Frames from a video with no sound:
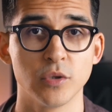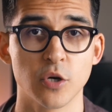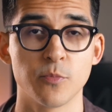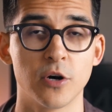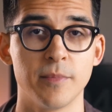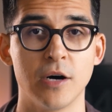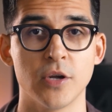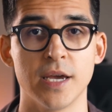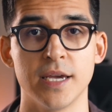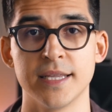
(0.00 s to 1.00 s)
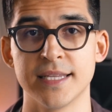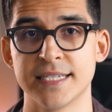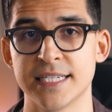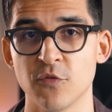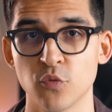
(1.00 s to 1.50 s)
We'll talk more about it in the
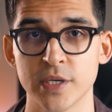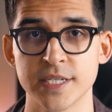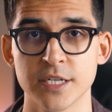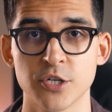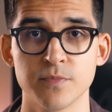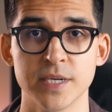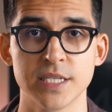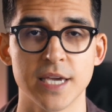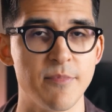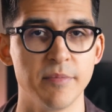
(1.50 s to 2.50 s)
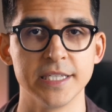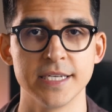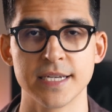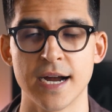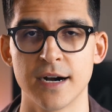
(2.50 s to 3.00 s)
software section, but
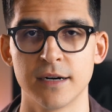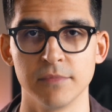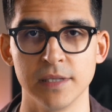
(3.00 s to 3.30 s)
capabilities are